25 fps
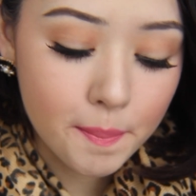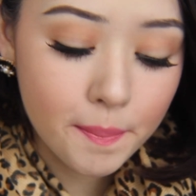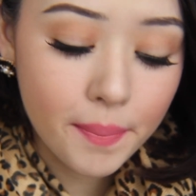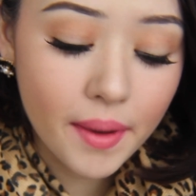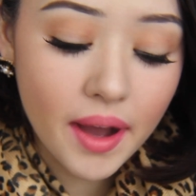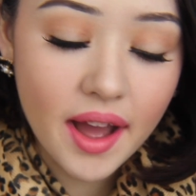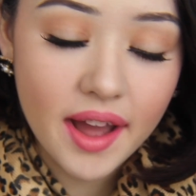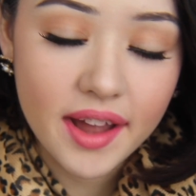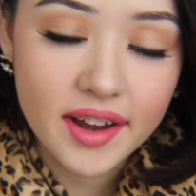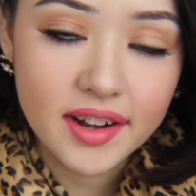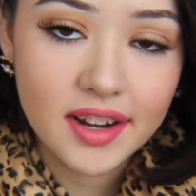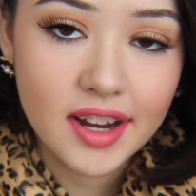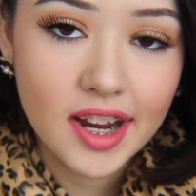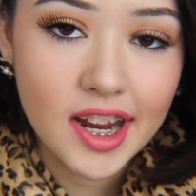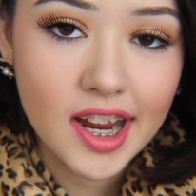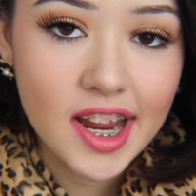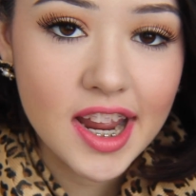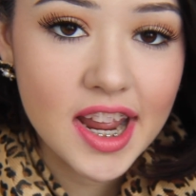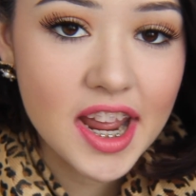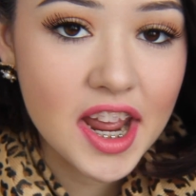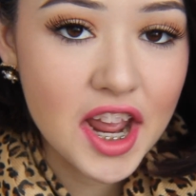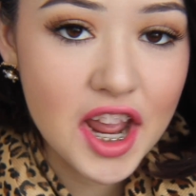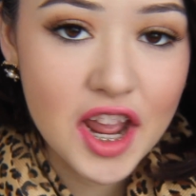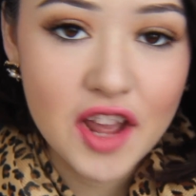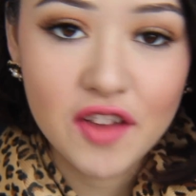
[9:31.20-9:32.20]
But
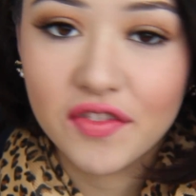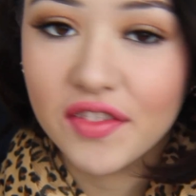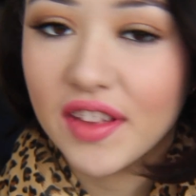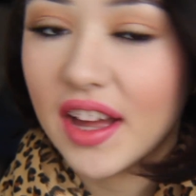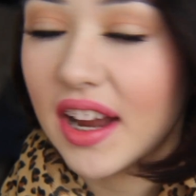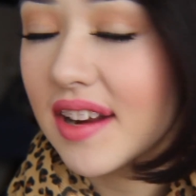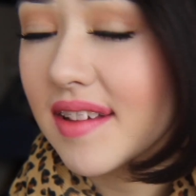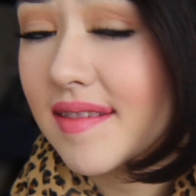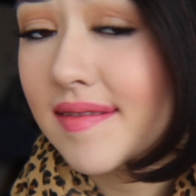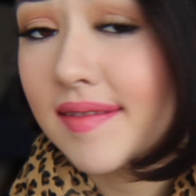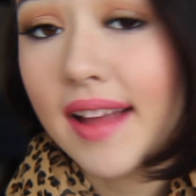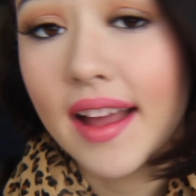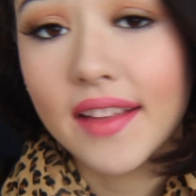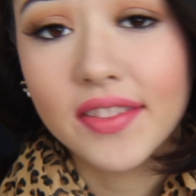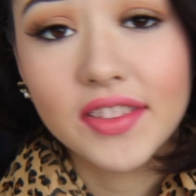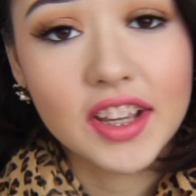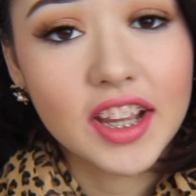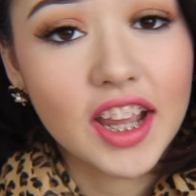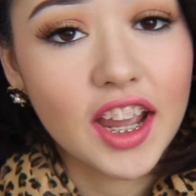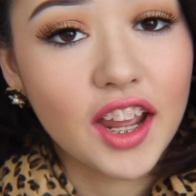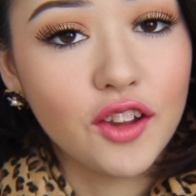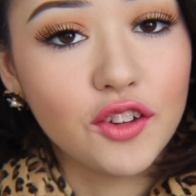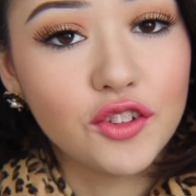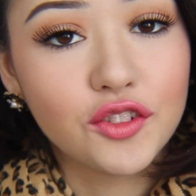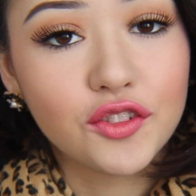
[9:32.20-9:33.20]
if that is not the
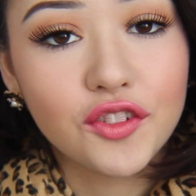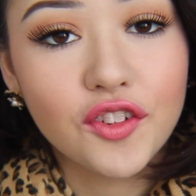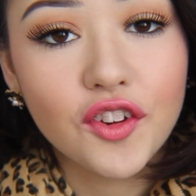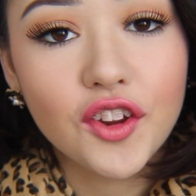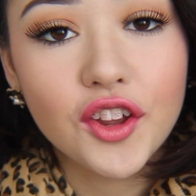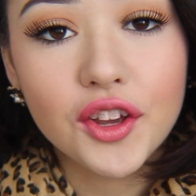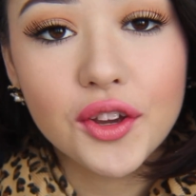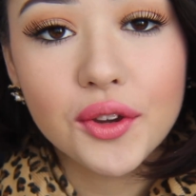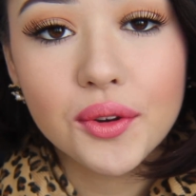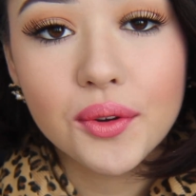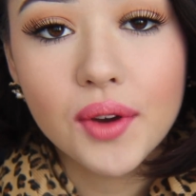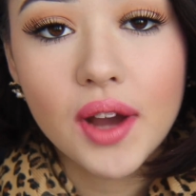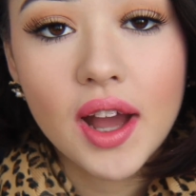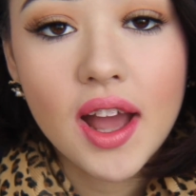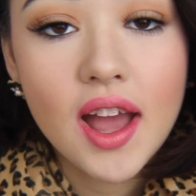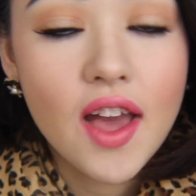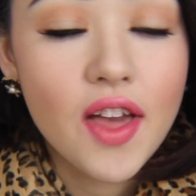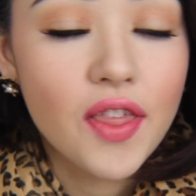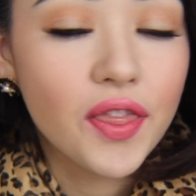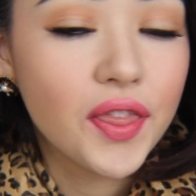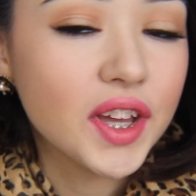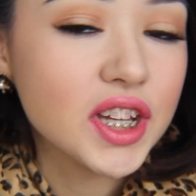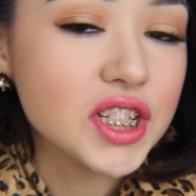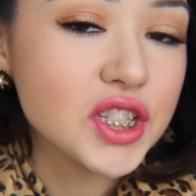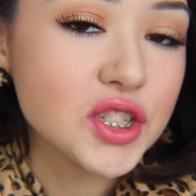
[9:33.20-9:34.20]
case for you,
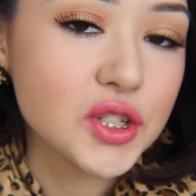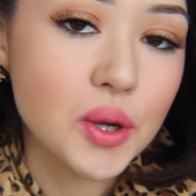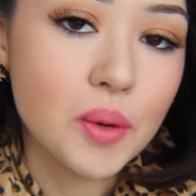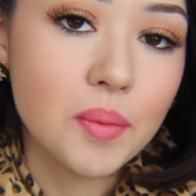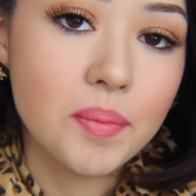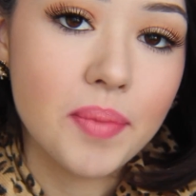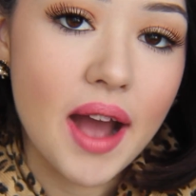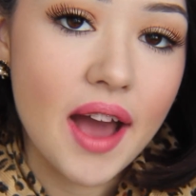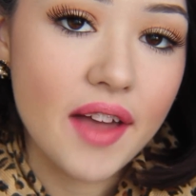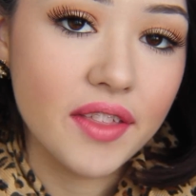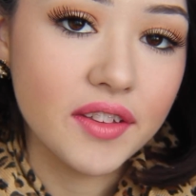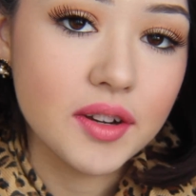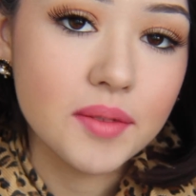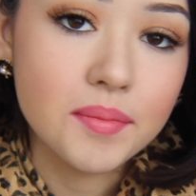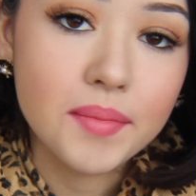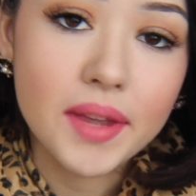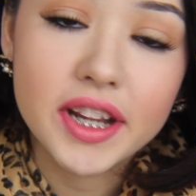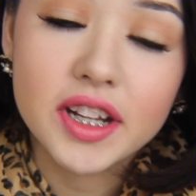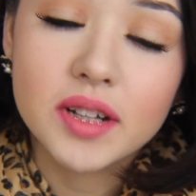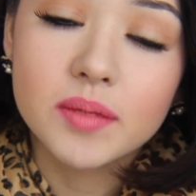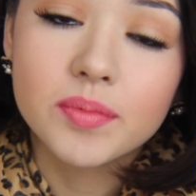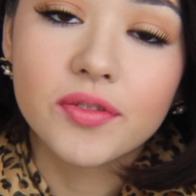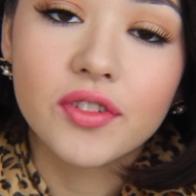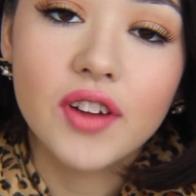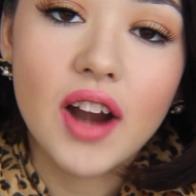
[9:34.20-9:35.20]
then don't bother.
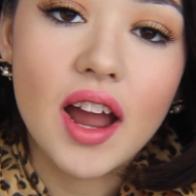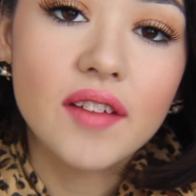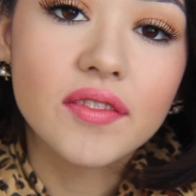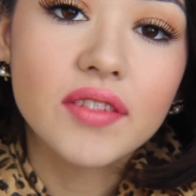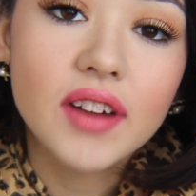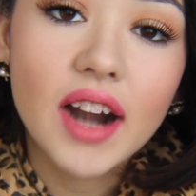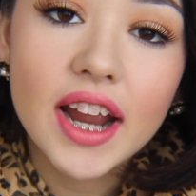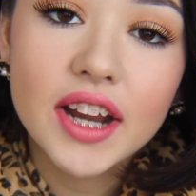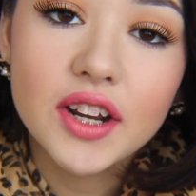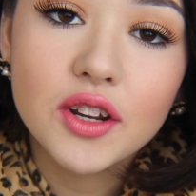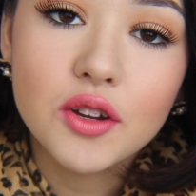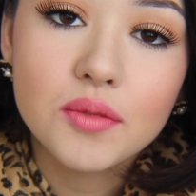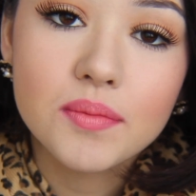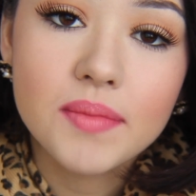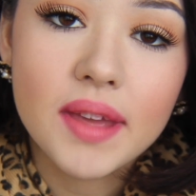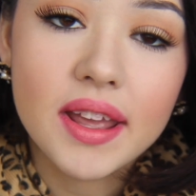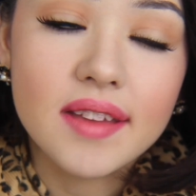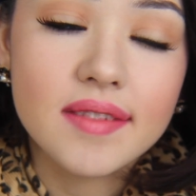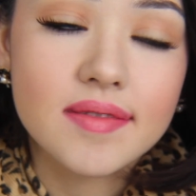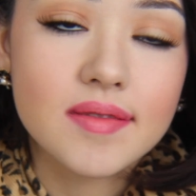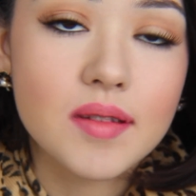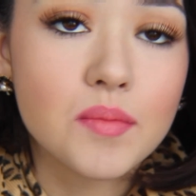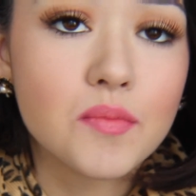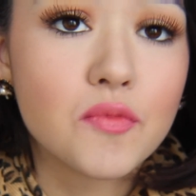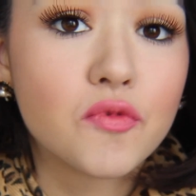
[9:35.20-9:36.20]
Makeup Forever, I know,
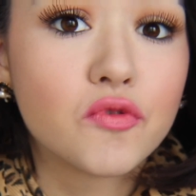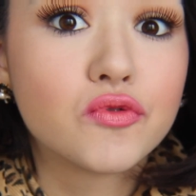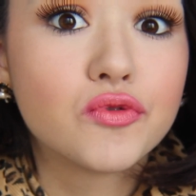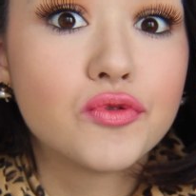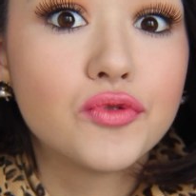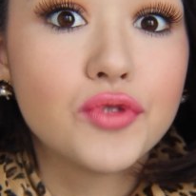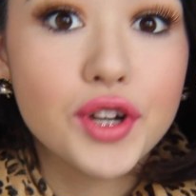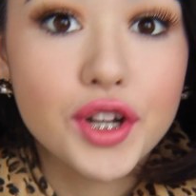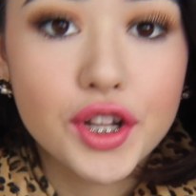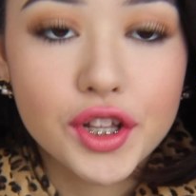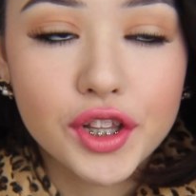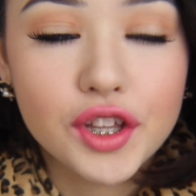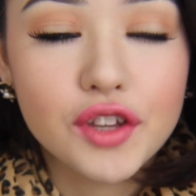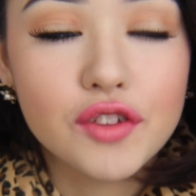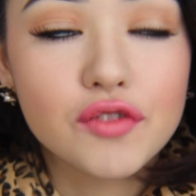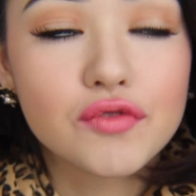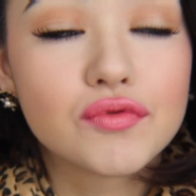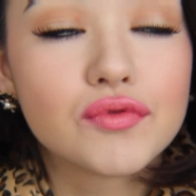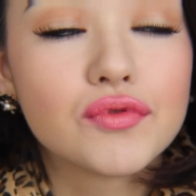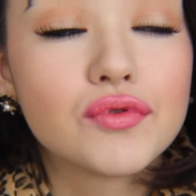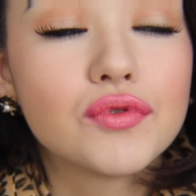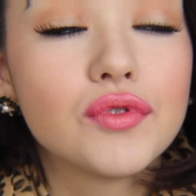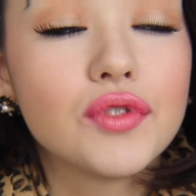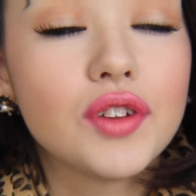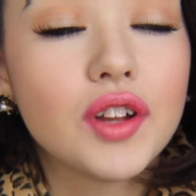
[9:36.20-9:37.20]
makes some really,
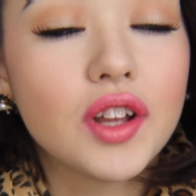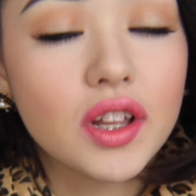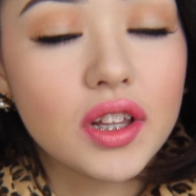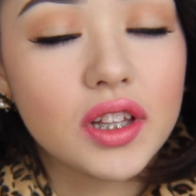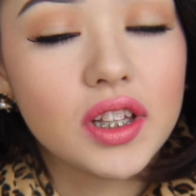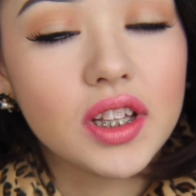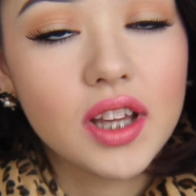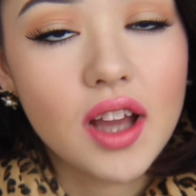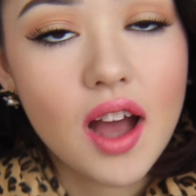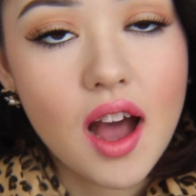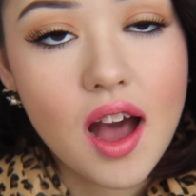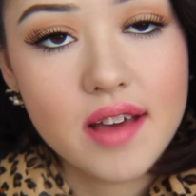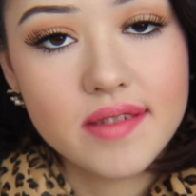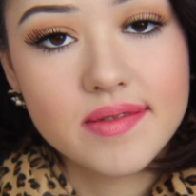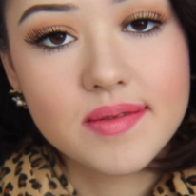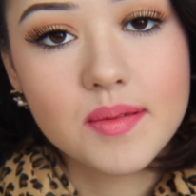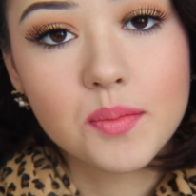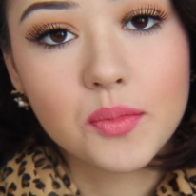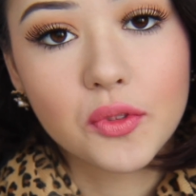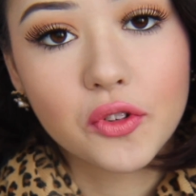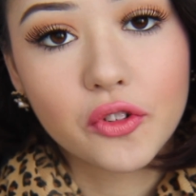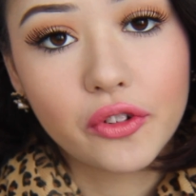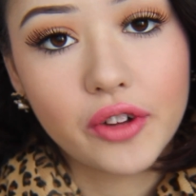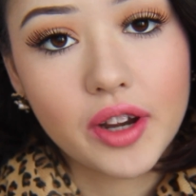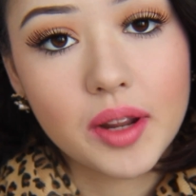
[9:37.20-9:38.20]
really
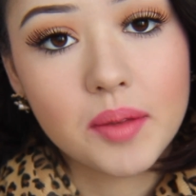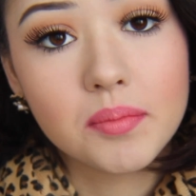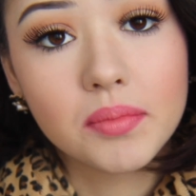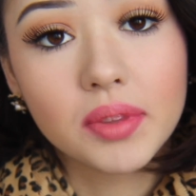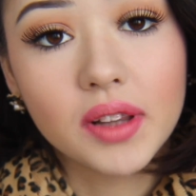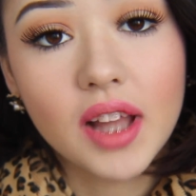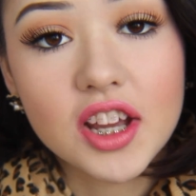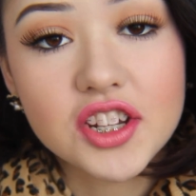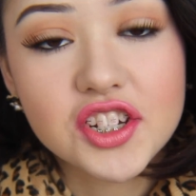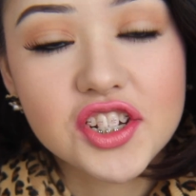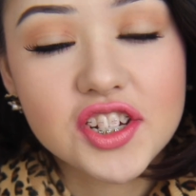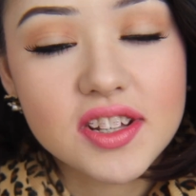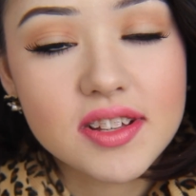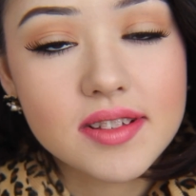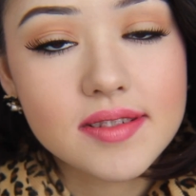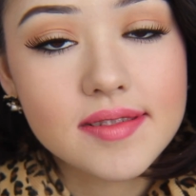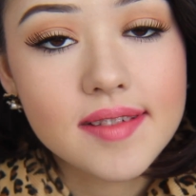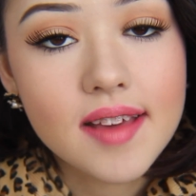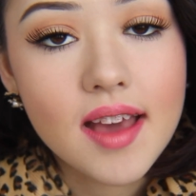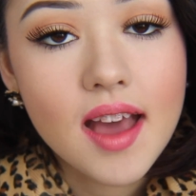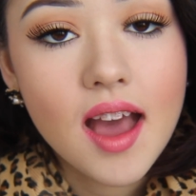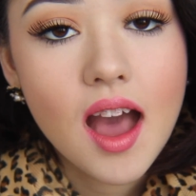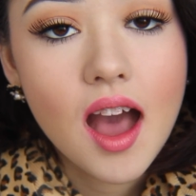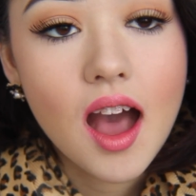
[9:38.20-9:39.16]
awesome cream blushes.